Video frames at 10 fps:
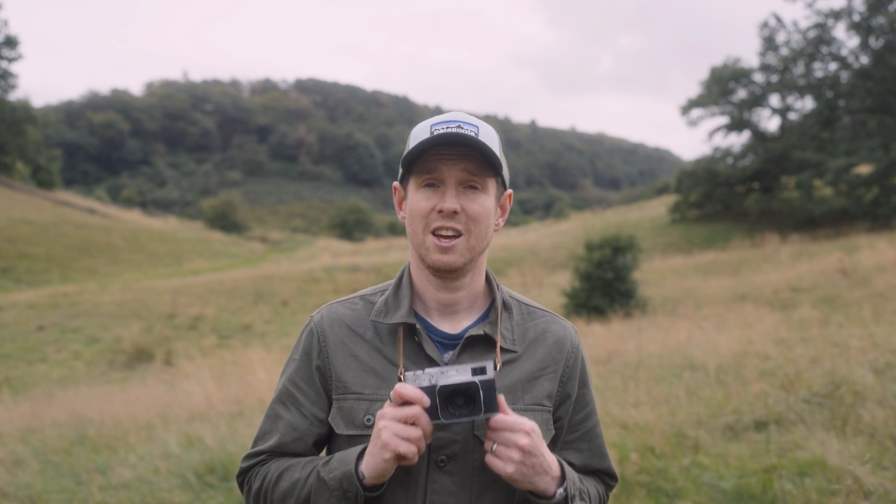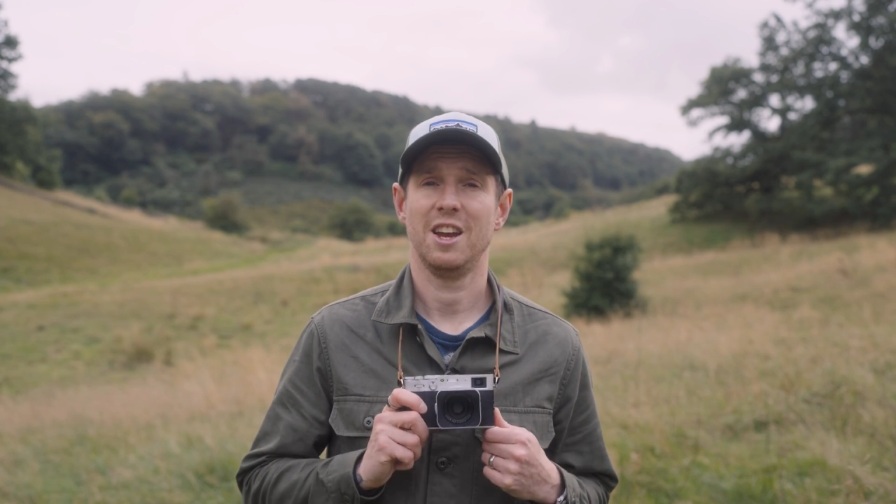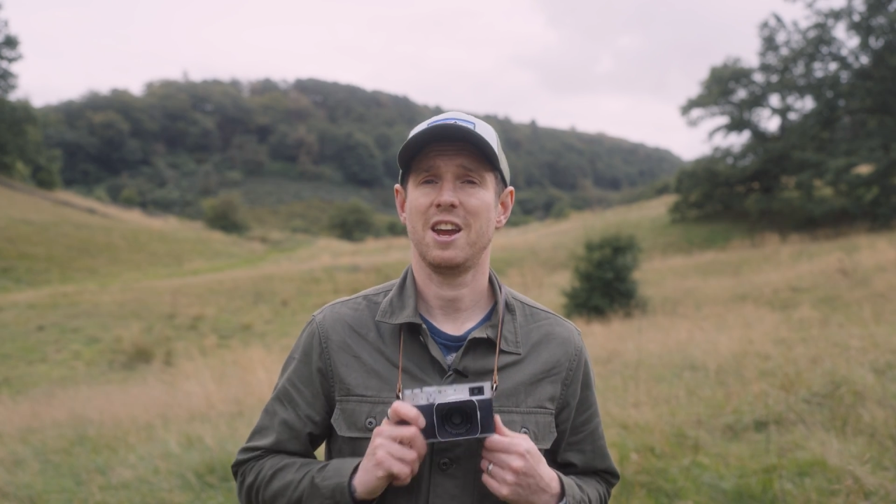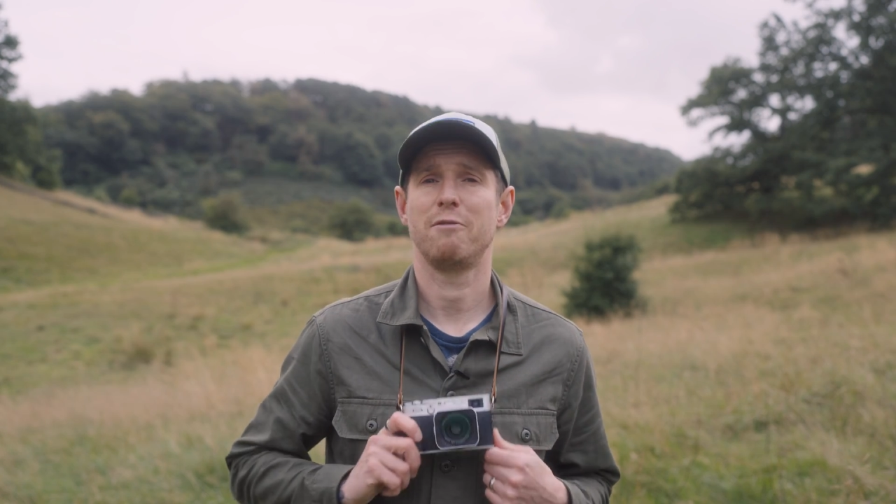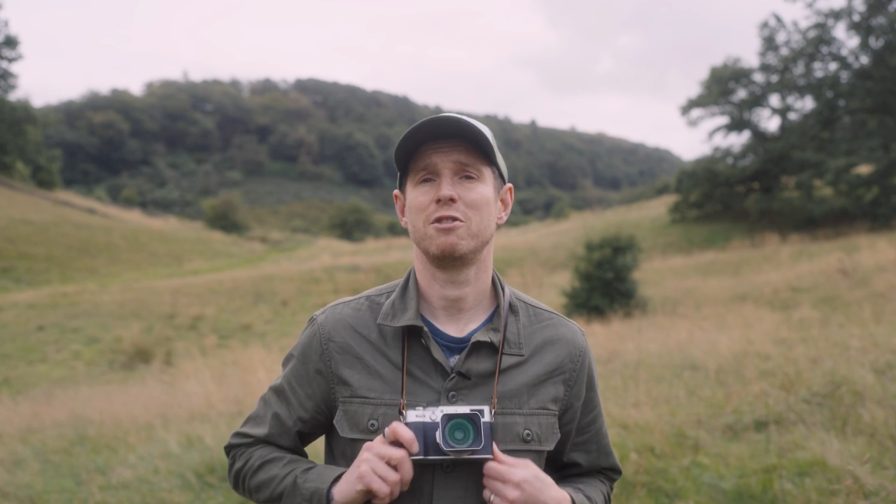
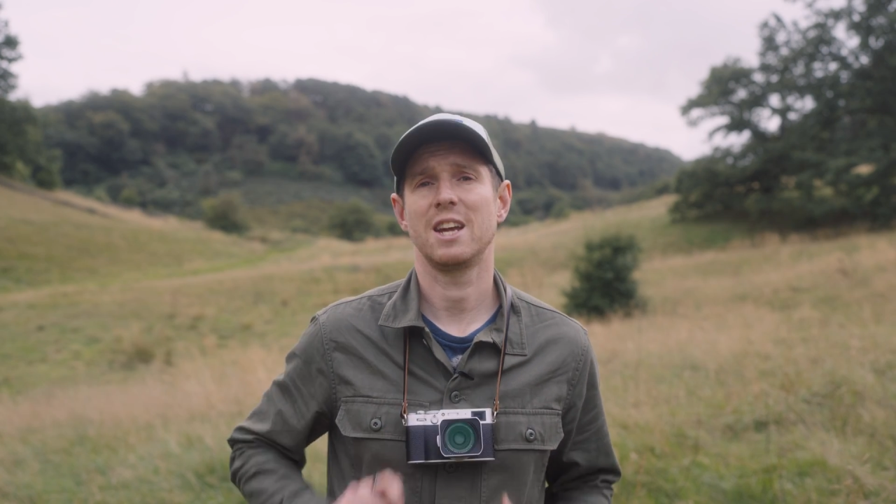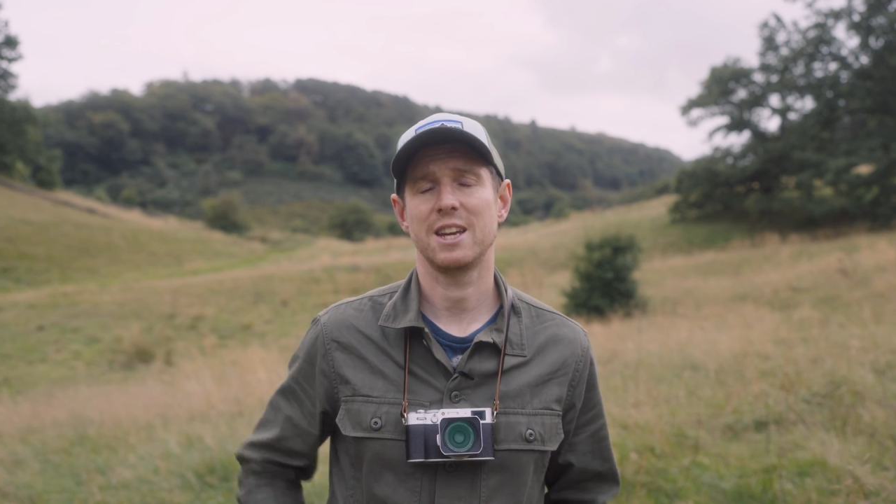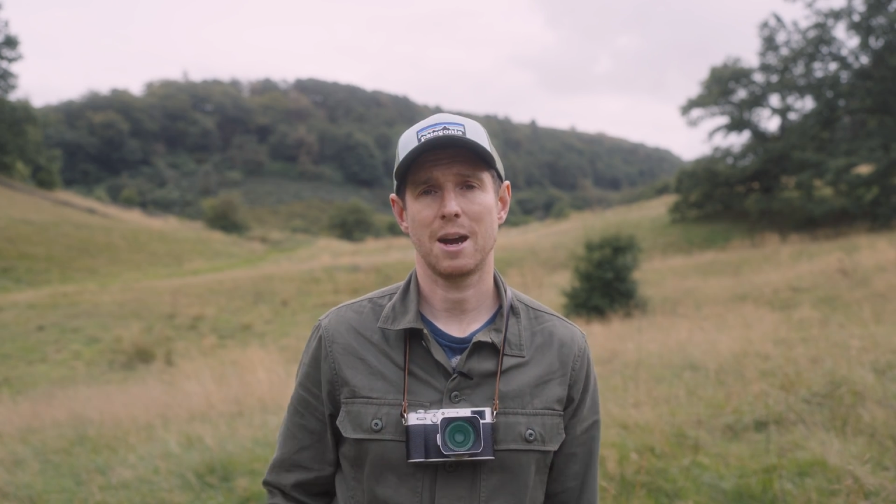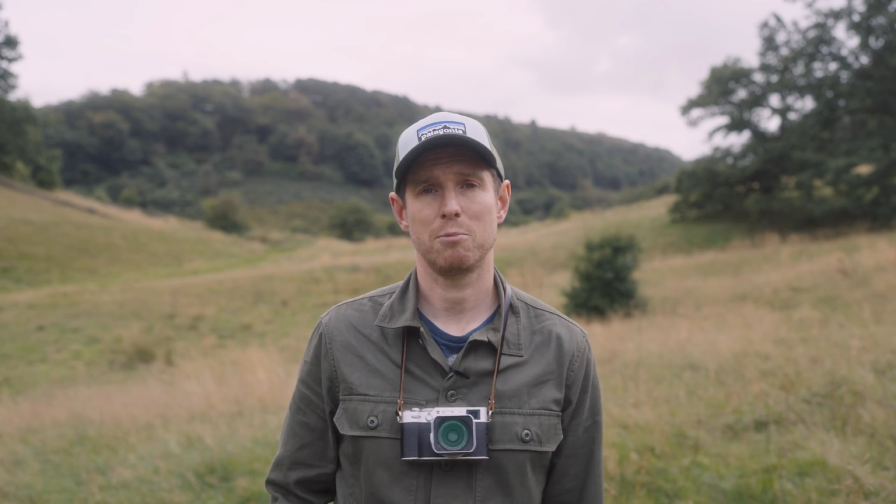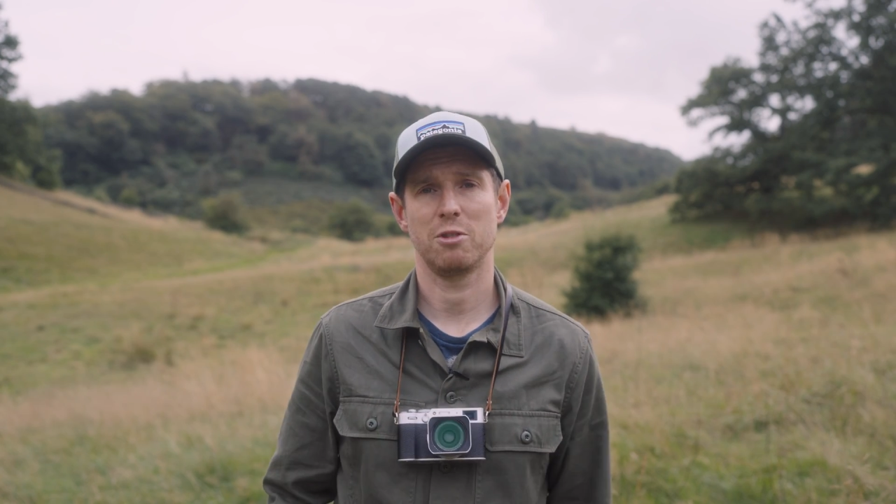and the everyday
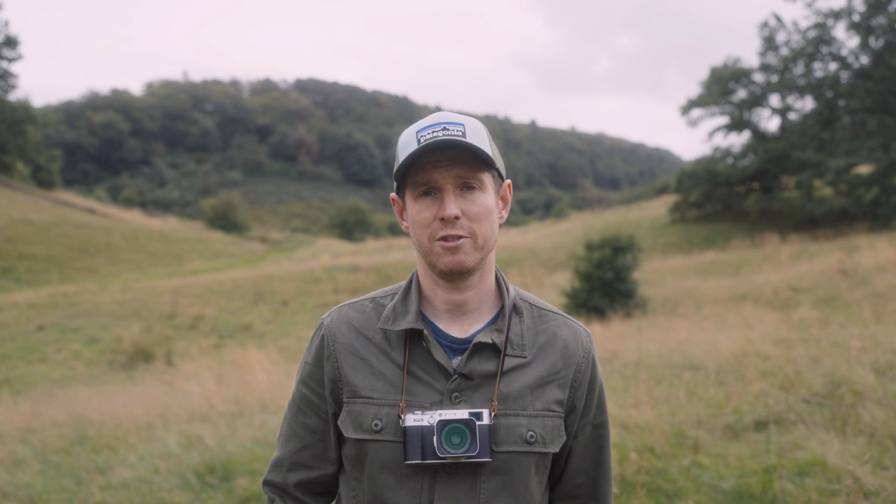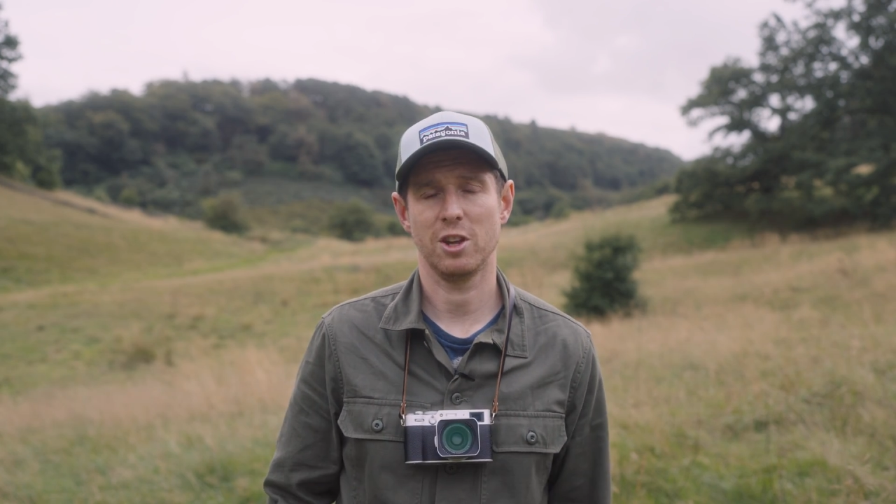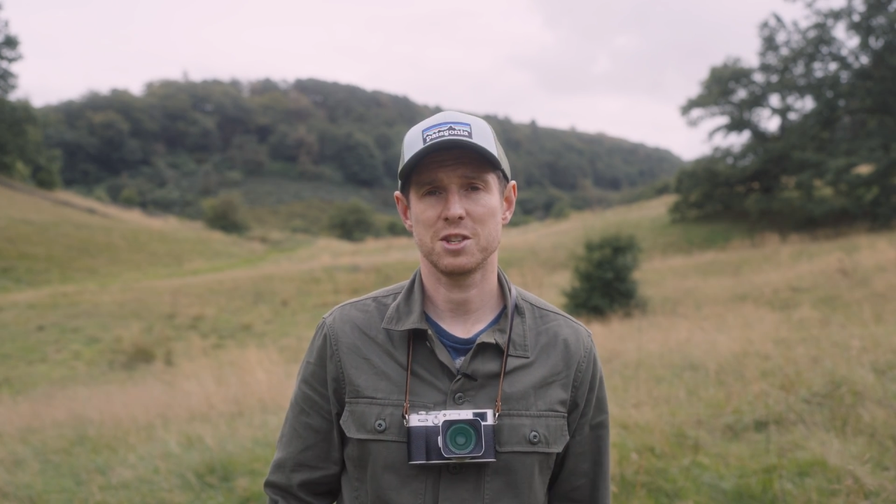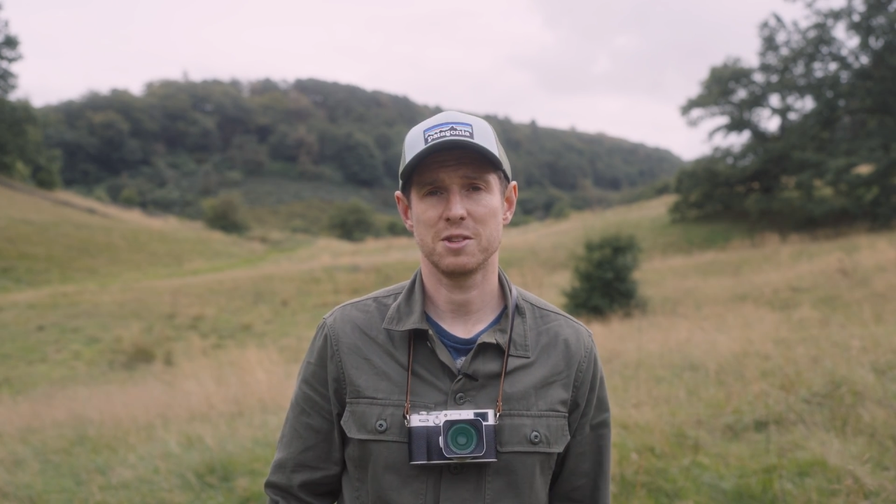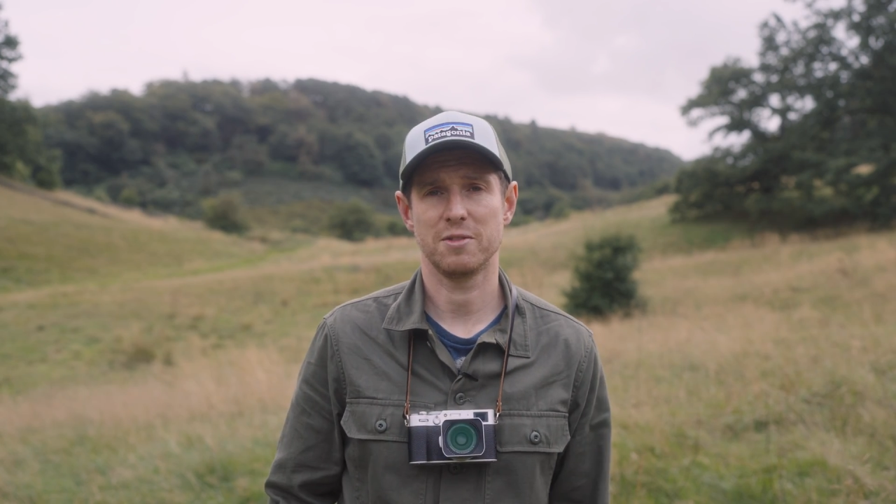camera
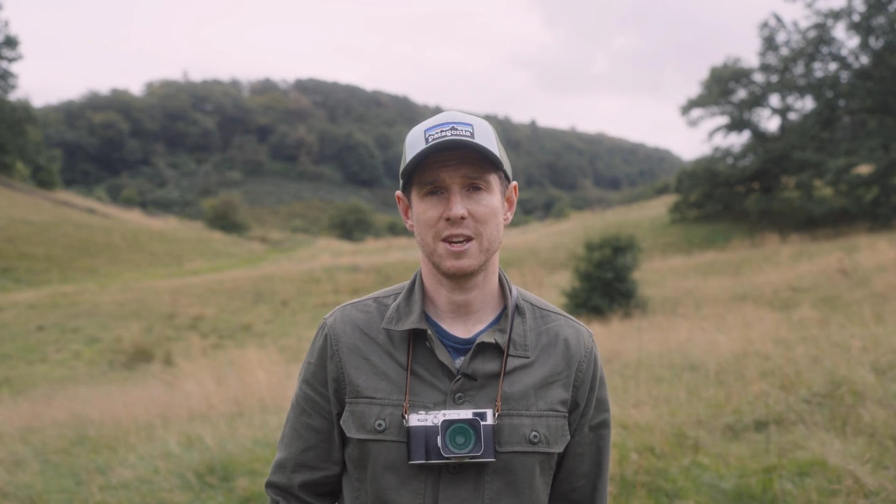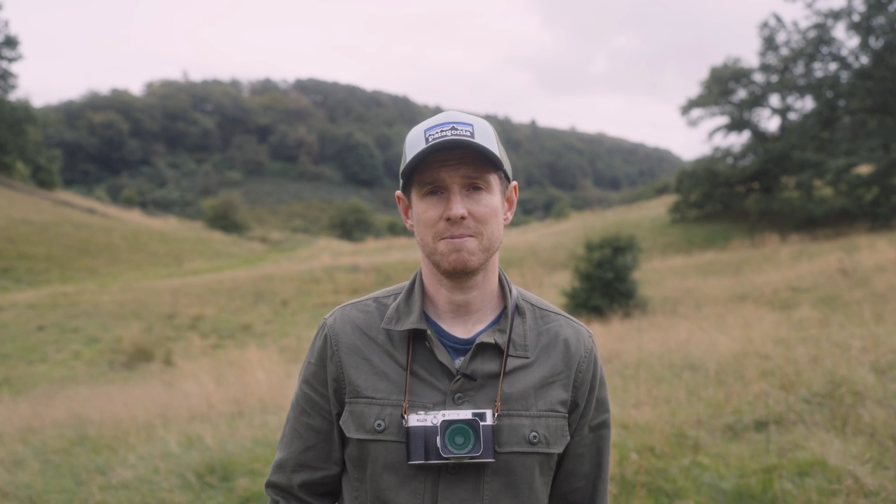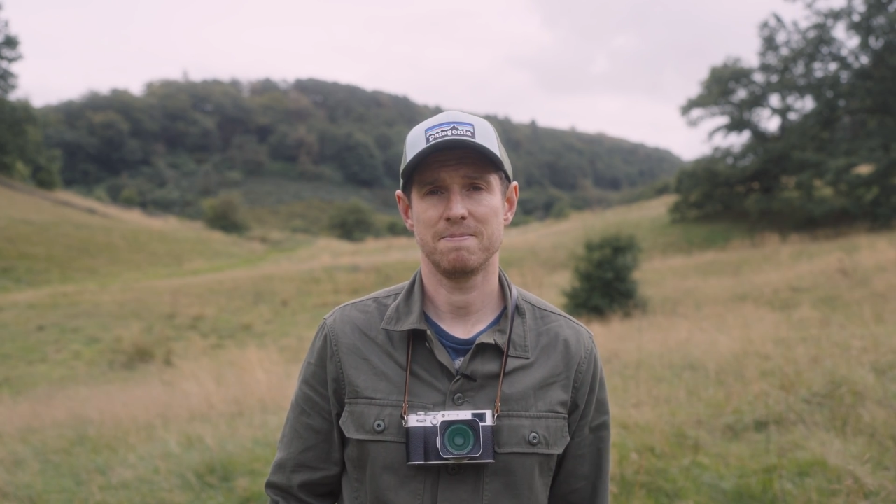philosophy.